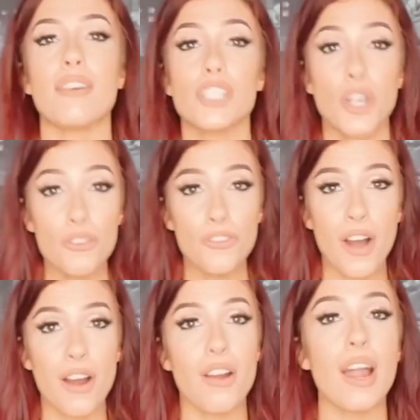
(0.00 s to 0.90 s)
So
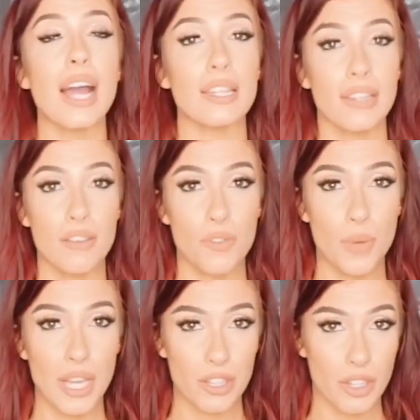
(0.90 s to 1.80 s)
far, I love the
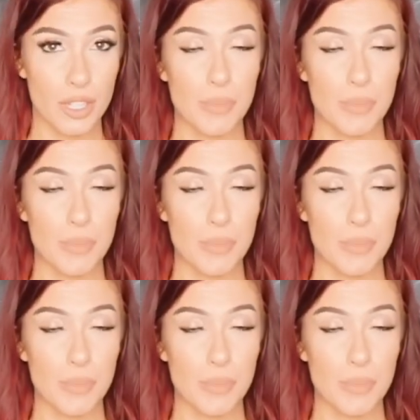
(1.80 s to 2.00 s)
way it looks